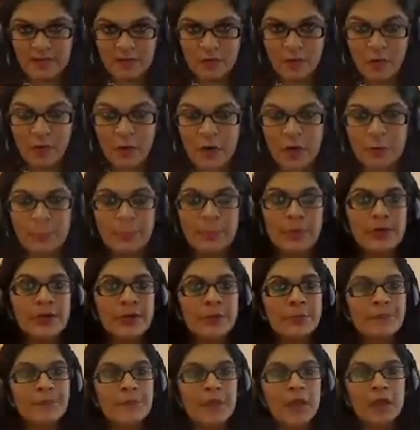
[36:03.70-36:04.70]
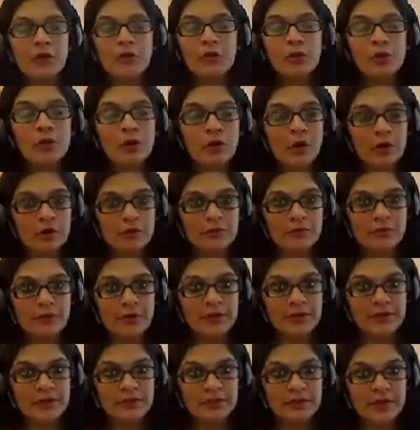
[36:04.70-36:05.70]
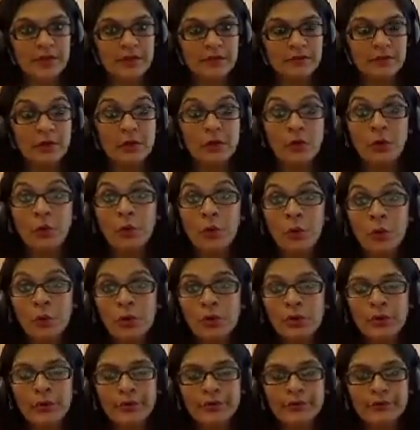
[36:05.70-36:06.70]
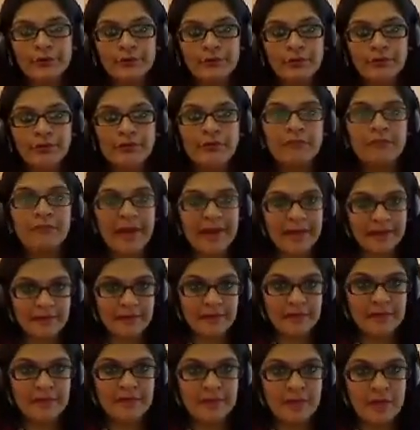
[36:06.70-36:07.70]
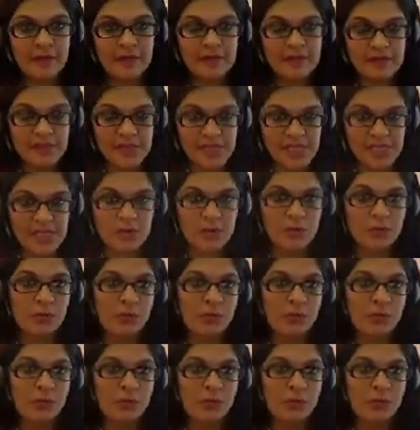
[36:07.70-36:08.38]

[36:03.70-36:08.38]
score, but a whole lot of criteria, a whole lot of different factors are seen